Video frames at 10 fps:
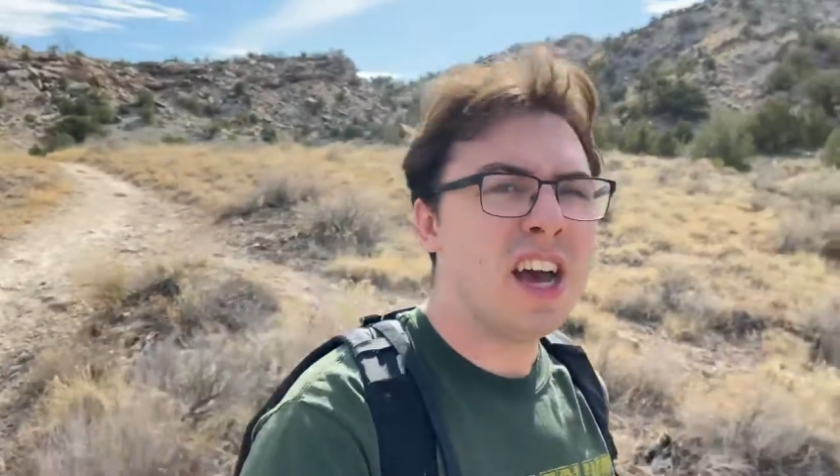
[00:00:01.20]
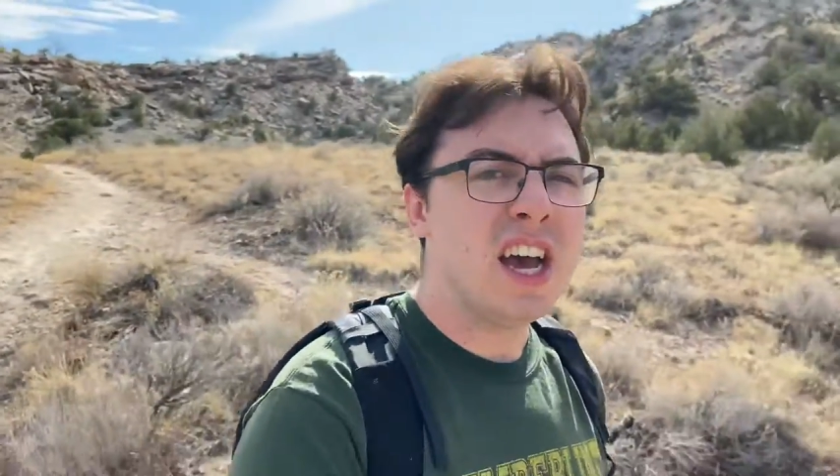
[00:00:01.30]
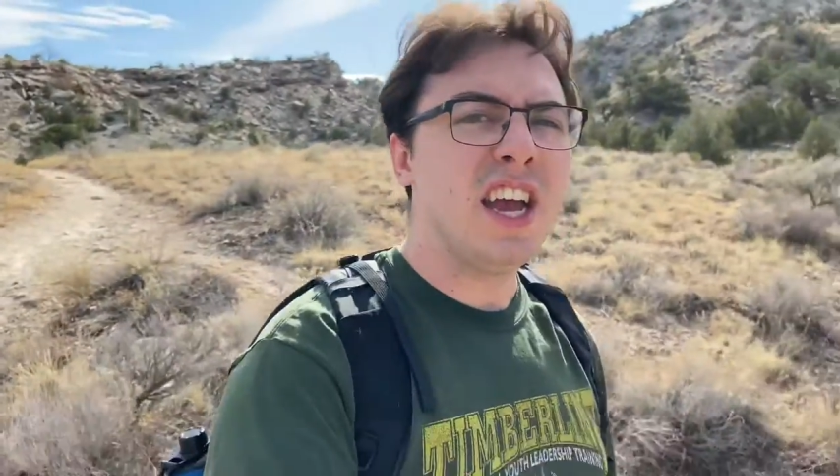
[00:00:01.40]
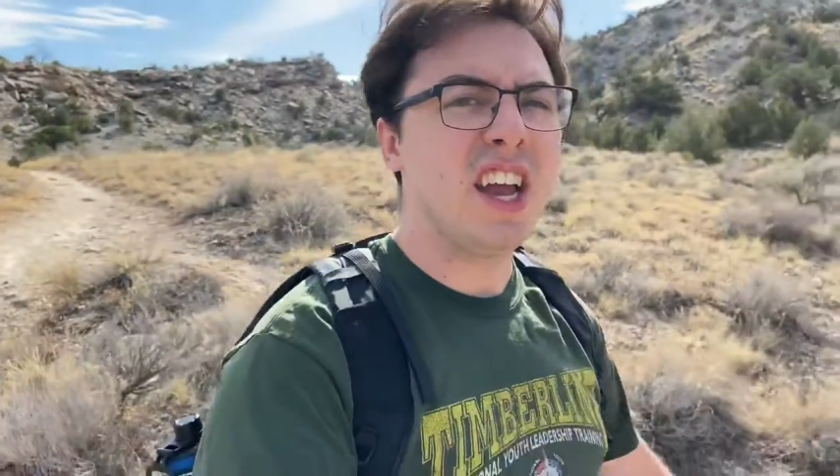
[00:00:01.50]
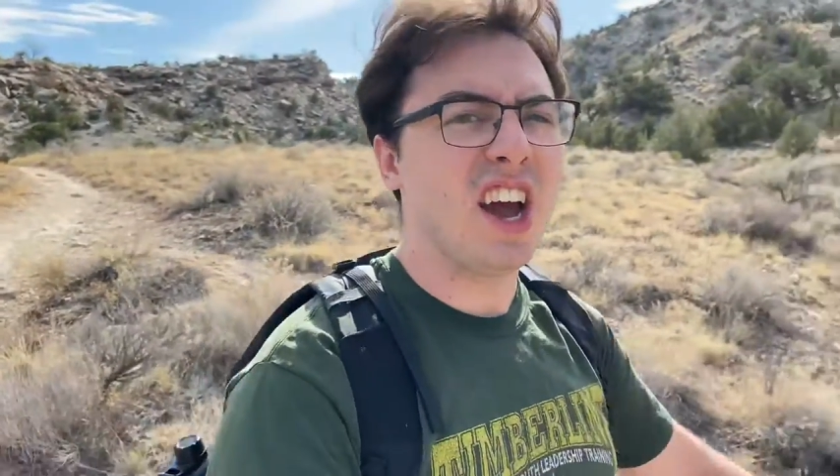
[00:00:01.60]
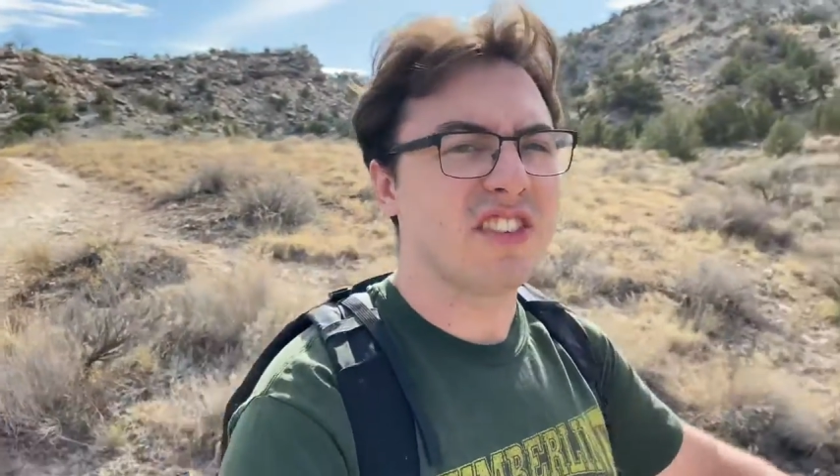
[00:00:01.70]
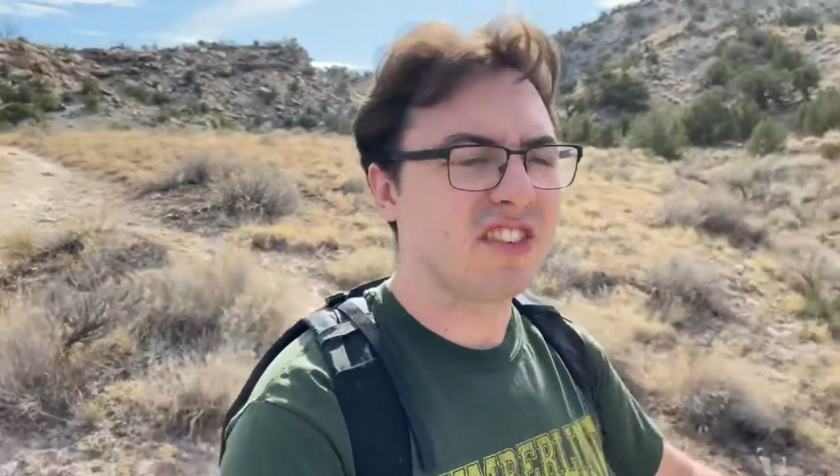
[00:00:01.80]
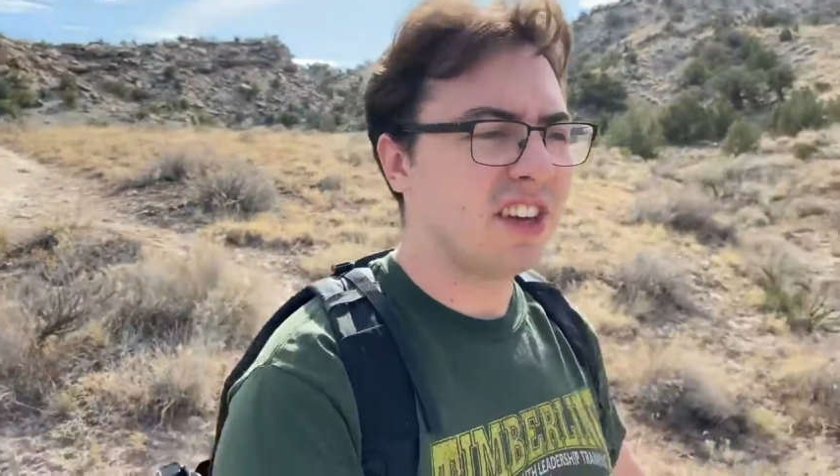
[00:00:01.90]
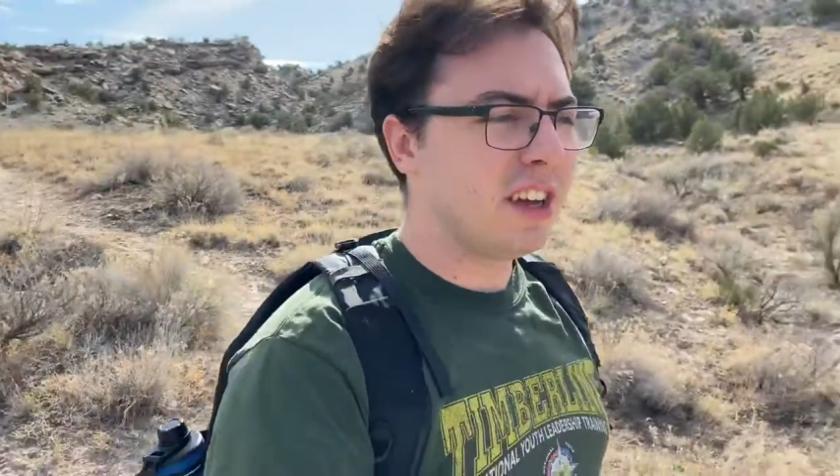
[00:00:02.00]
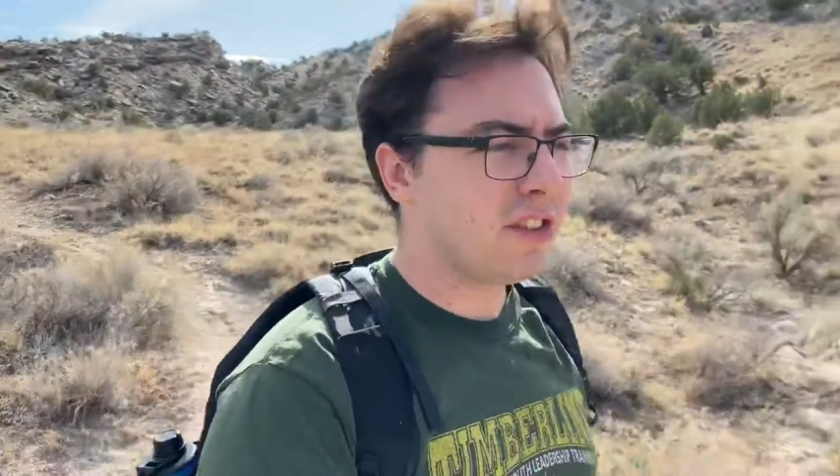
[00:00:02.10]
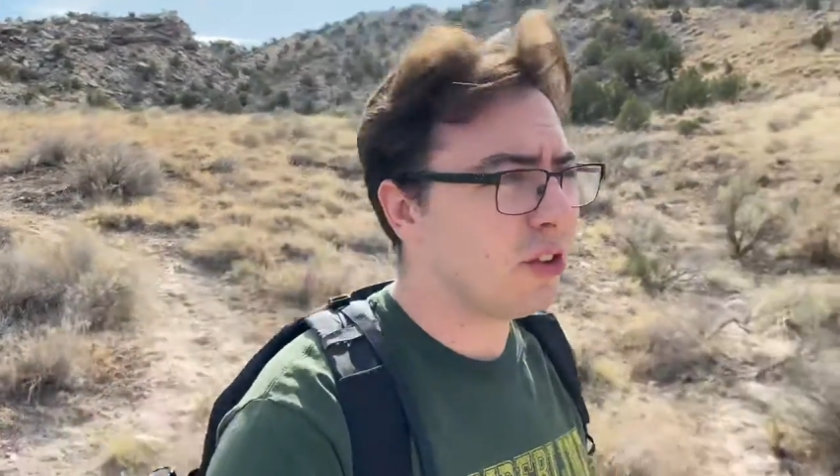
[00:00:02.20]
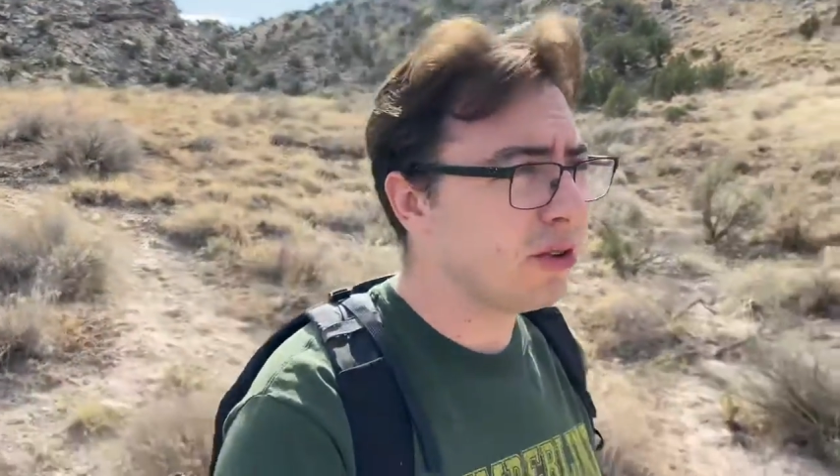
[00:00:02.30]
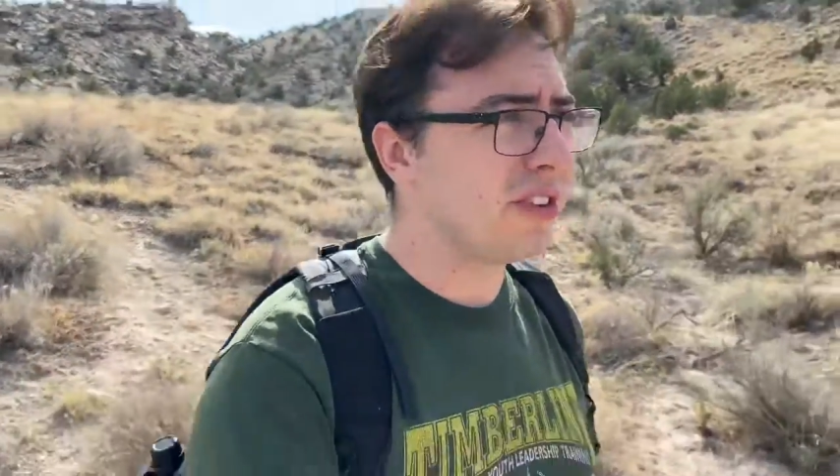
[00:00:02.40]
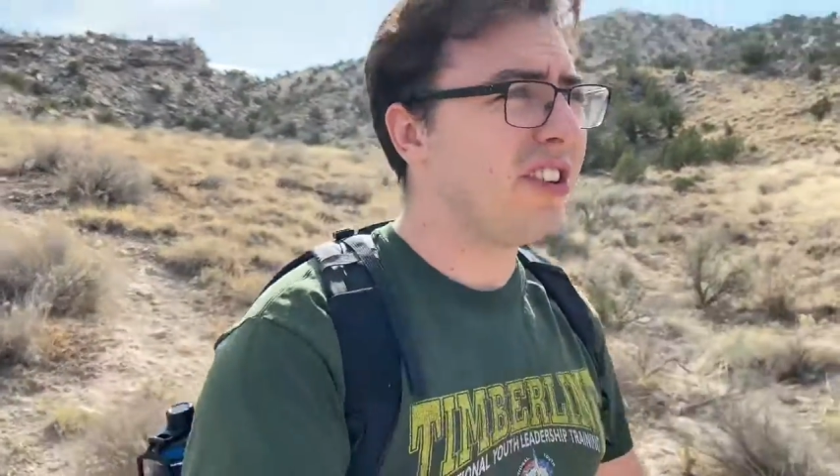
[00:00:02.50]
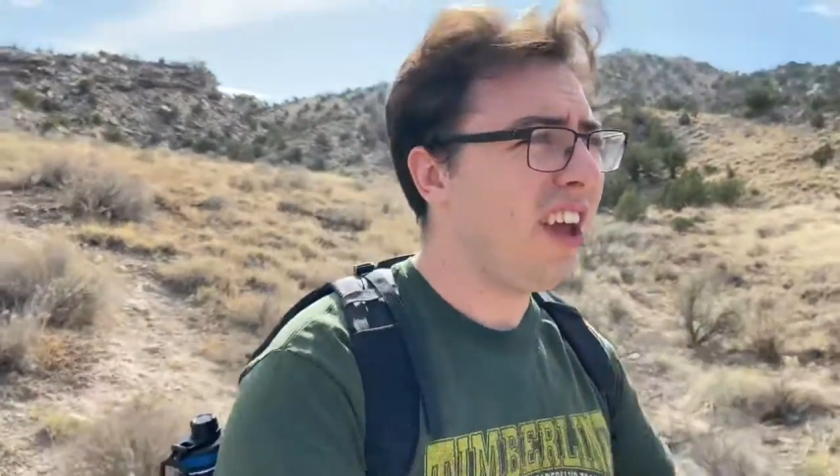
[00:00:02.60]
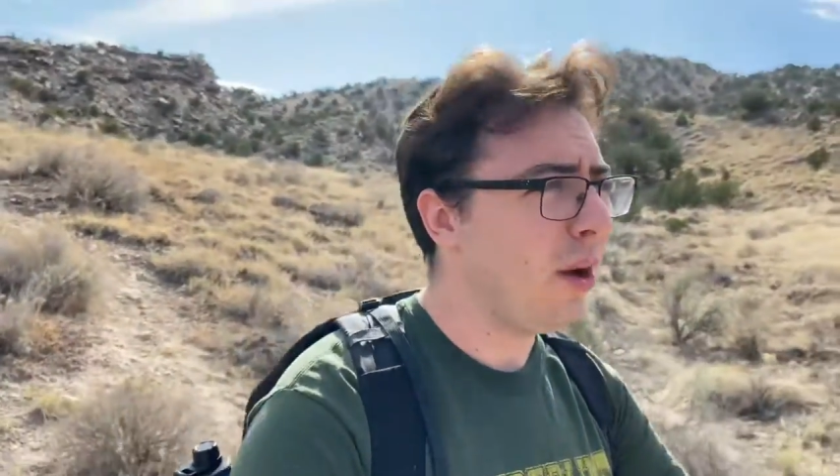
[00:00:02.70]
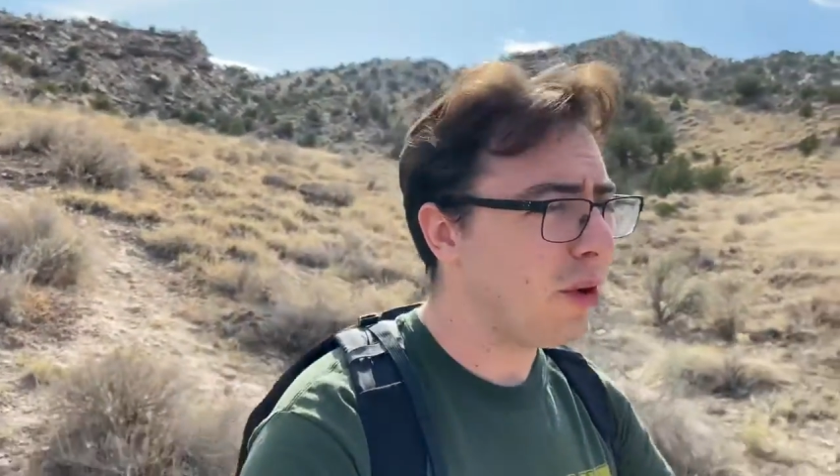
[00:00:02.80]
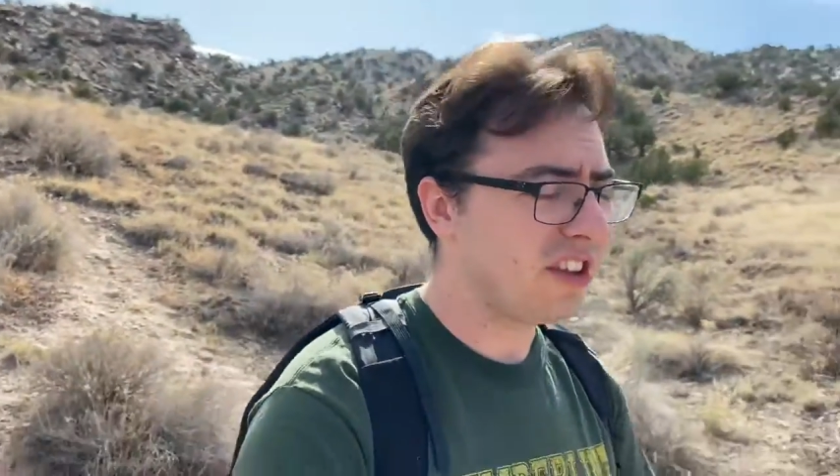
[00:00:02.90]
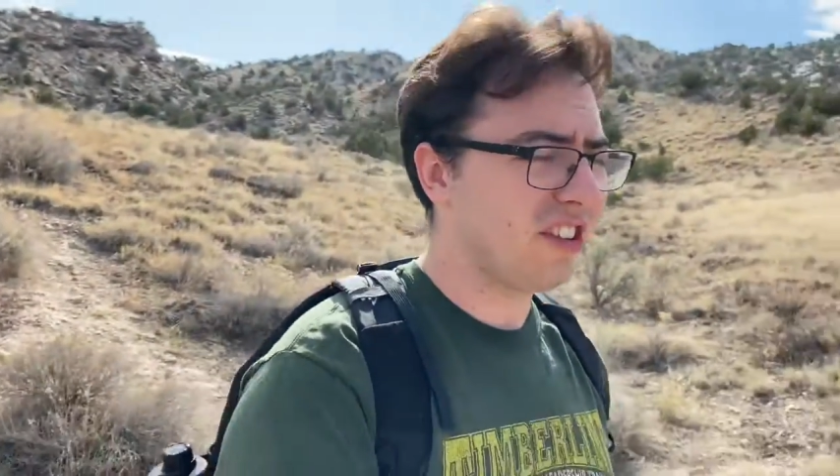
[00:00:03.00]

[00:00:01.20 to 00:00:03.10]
Hey guys, so today I wanted to